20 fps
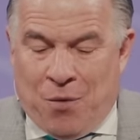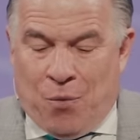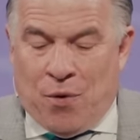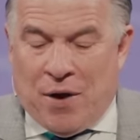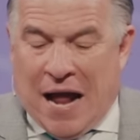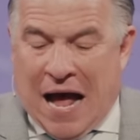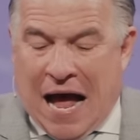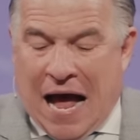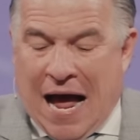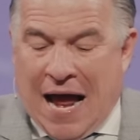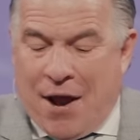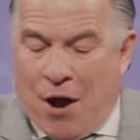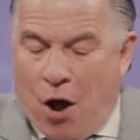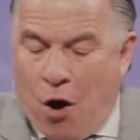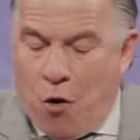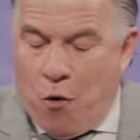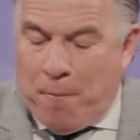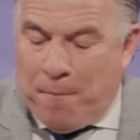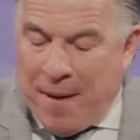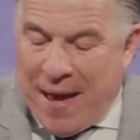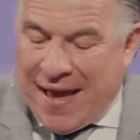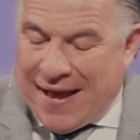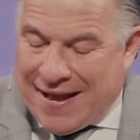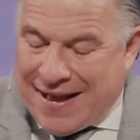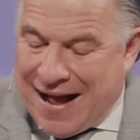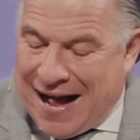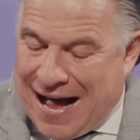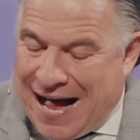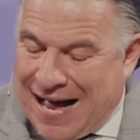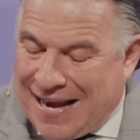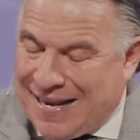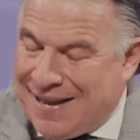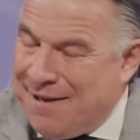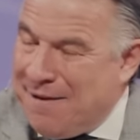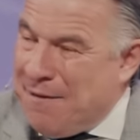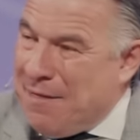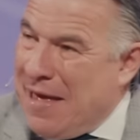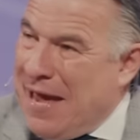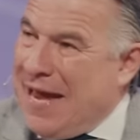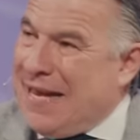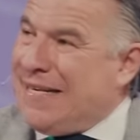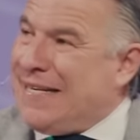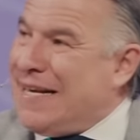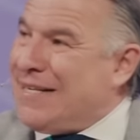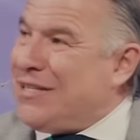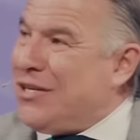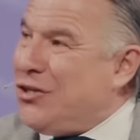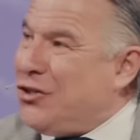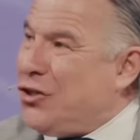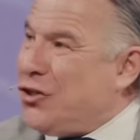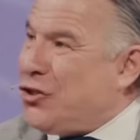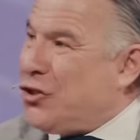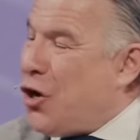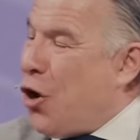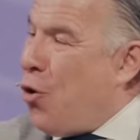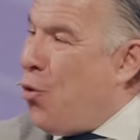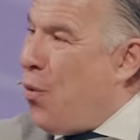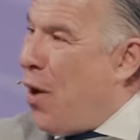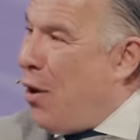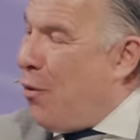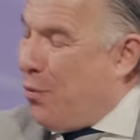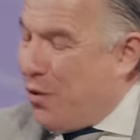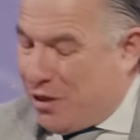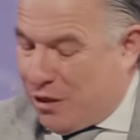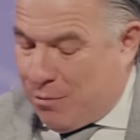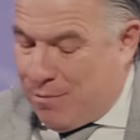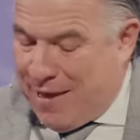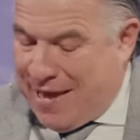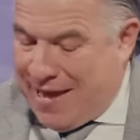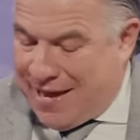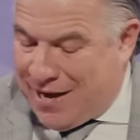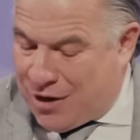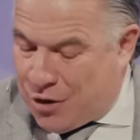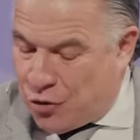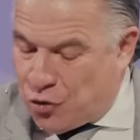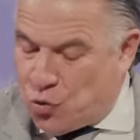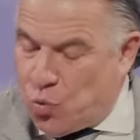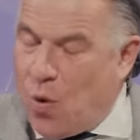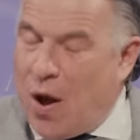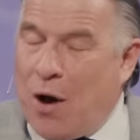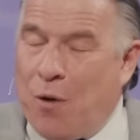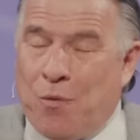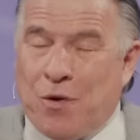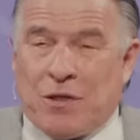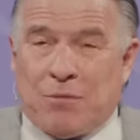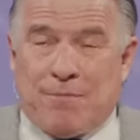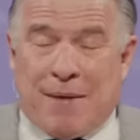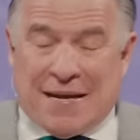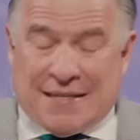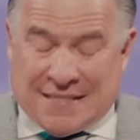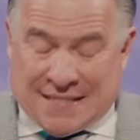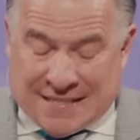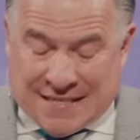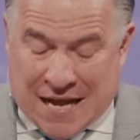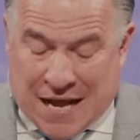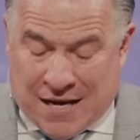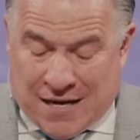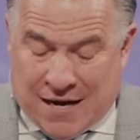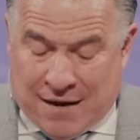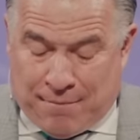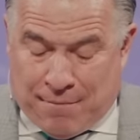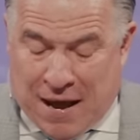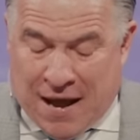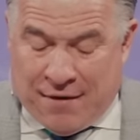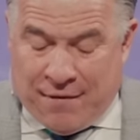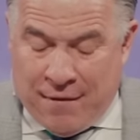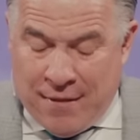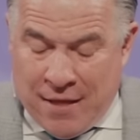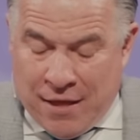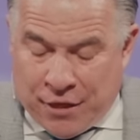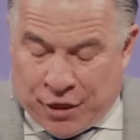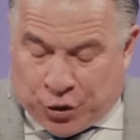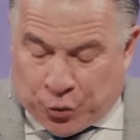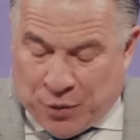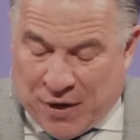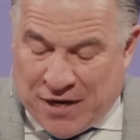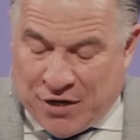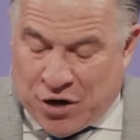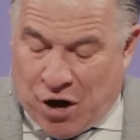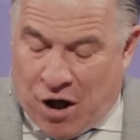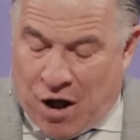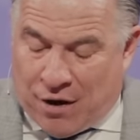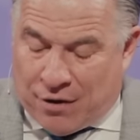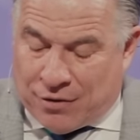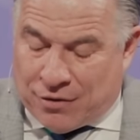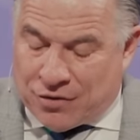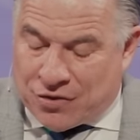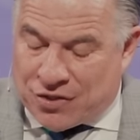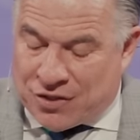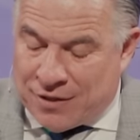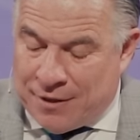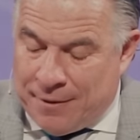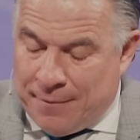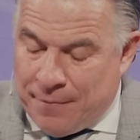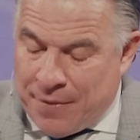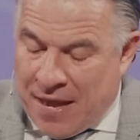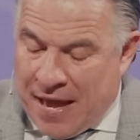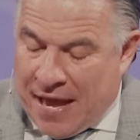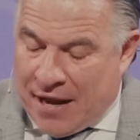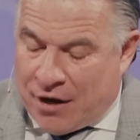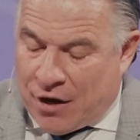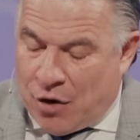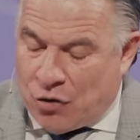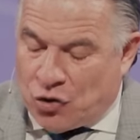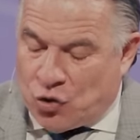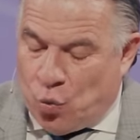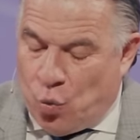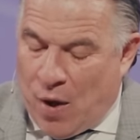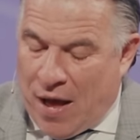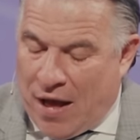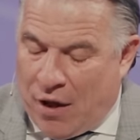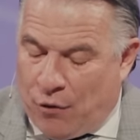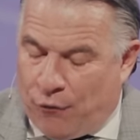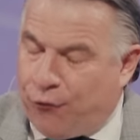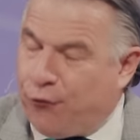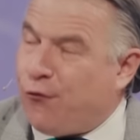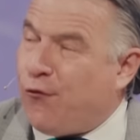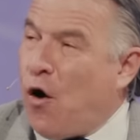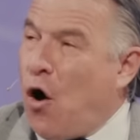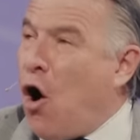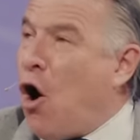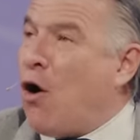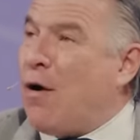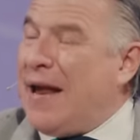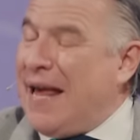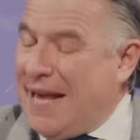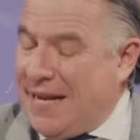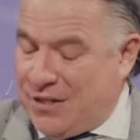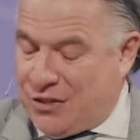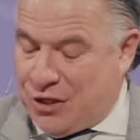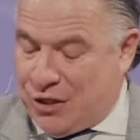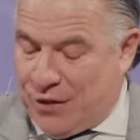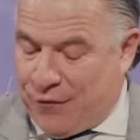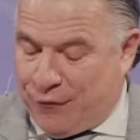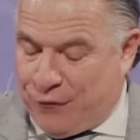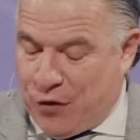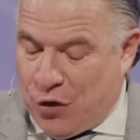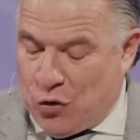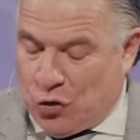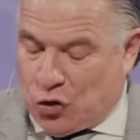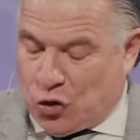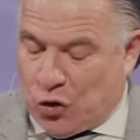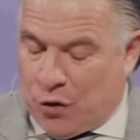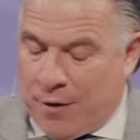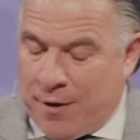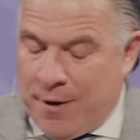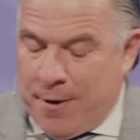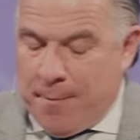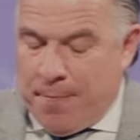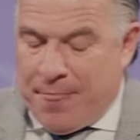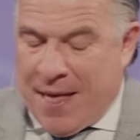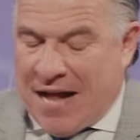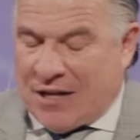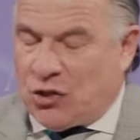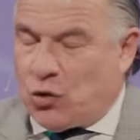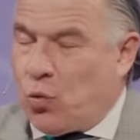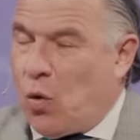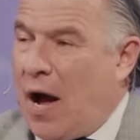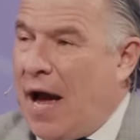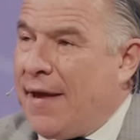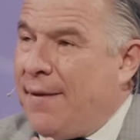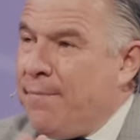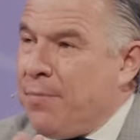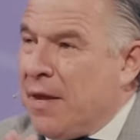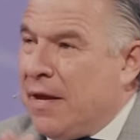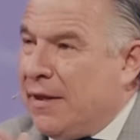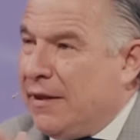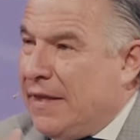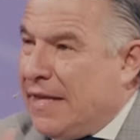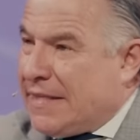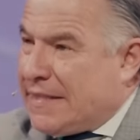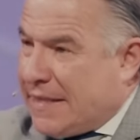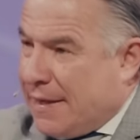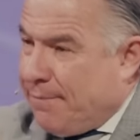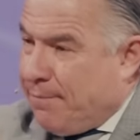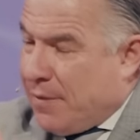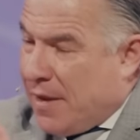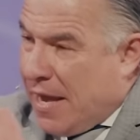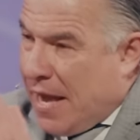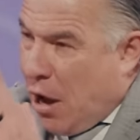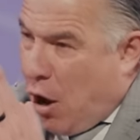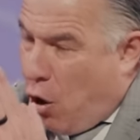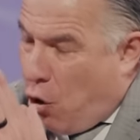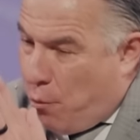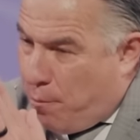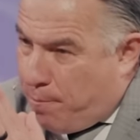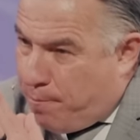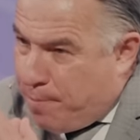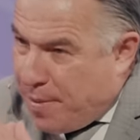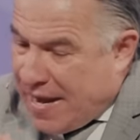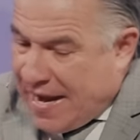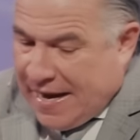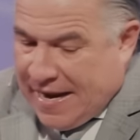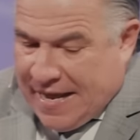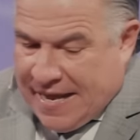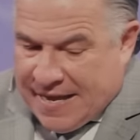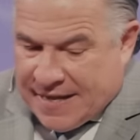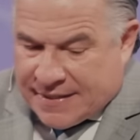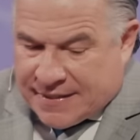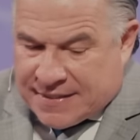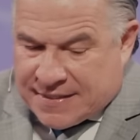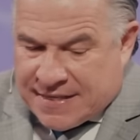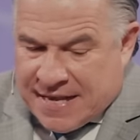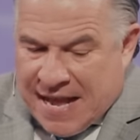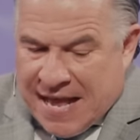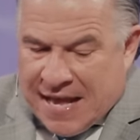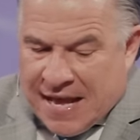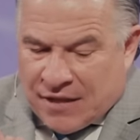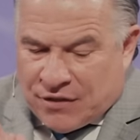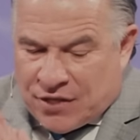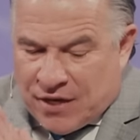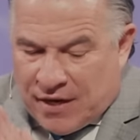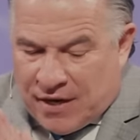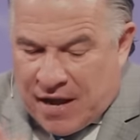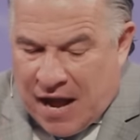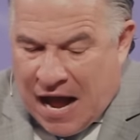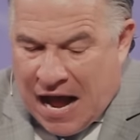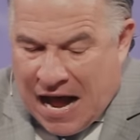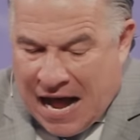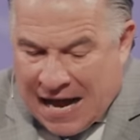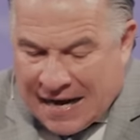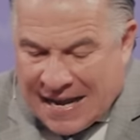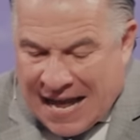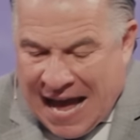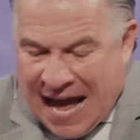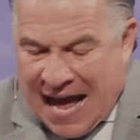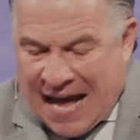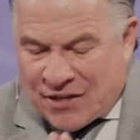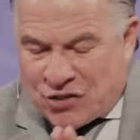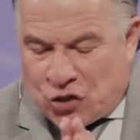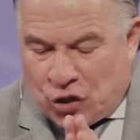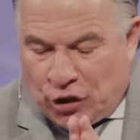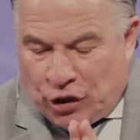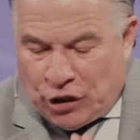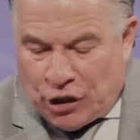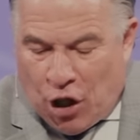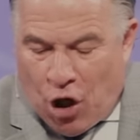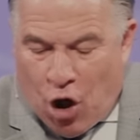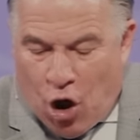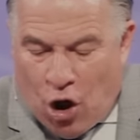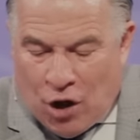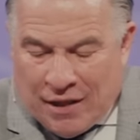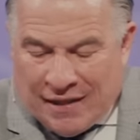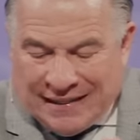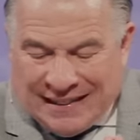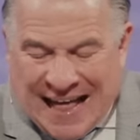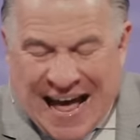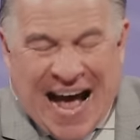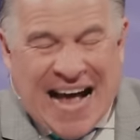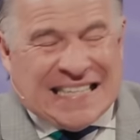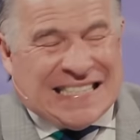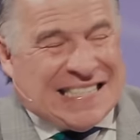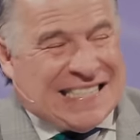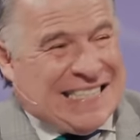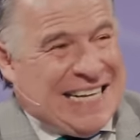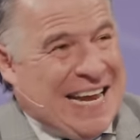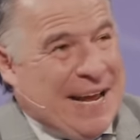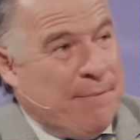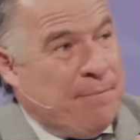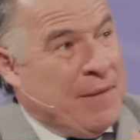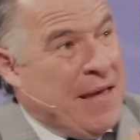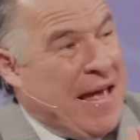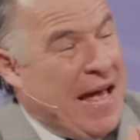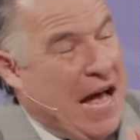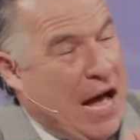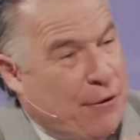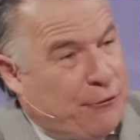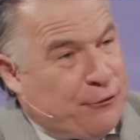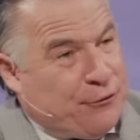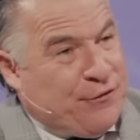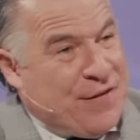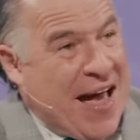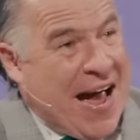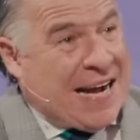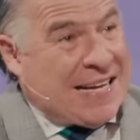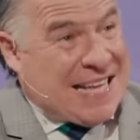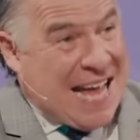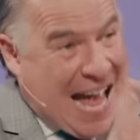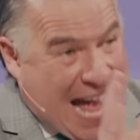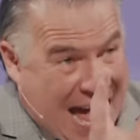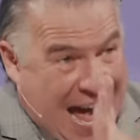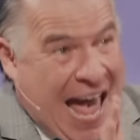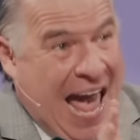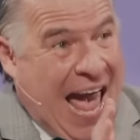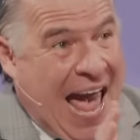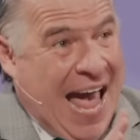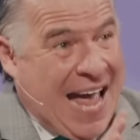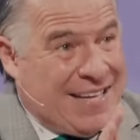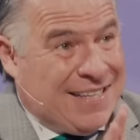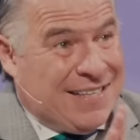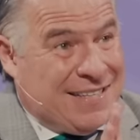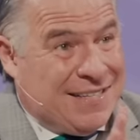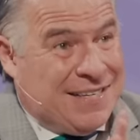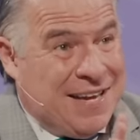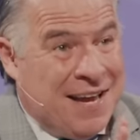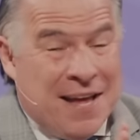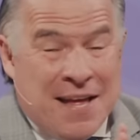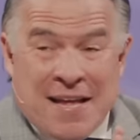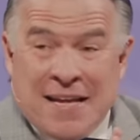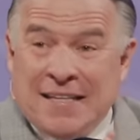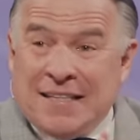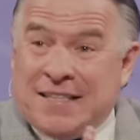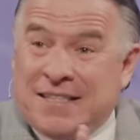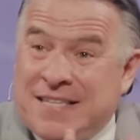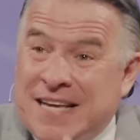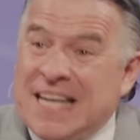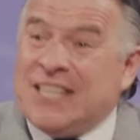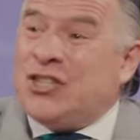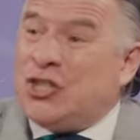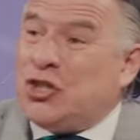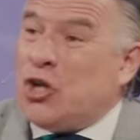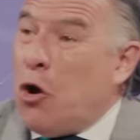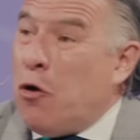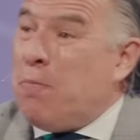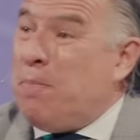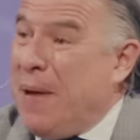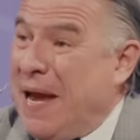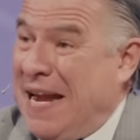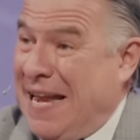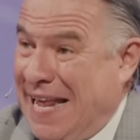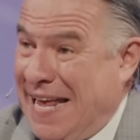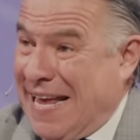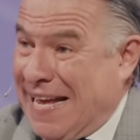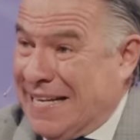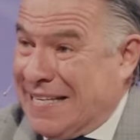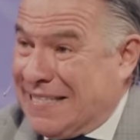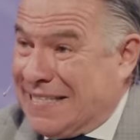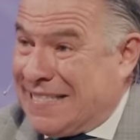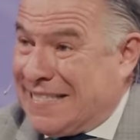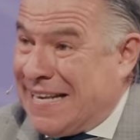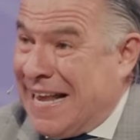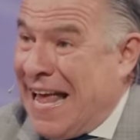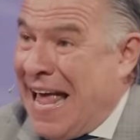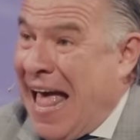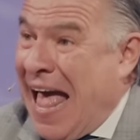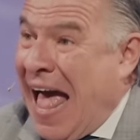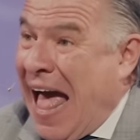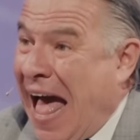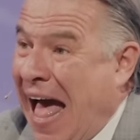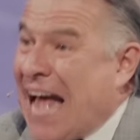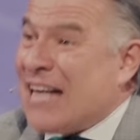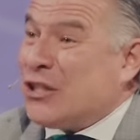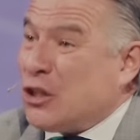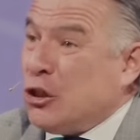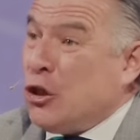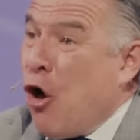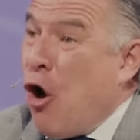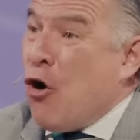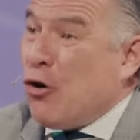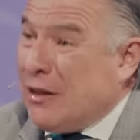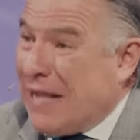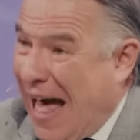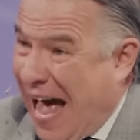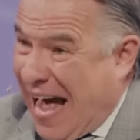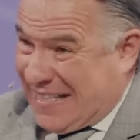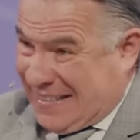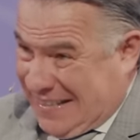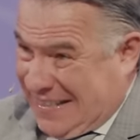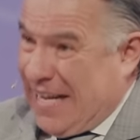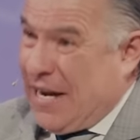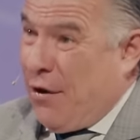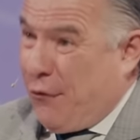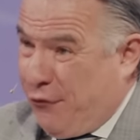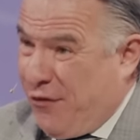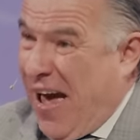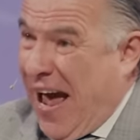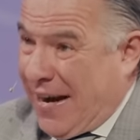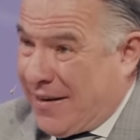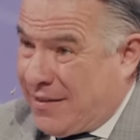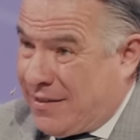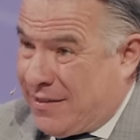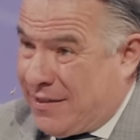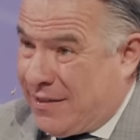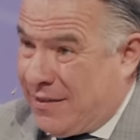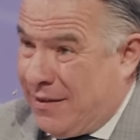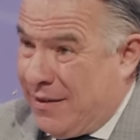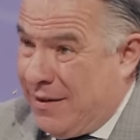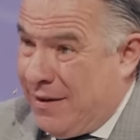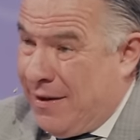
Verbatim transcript: When I obey God, it doesn't just go well with me, it goes well with my son and my three daughters. It goes well far into the future. That's why, listen, obedience to God has long lasting effect, and disobedience has long lasting effects.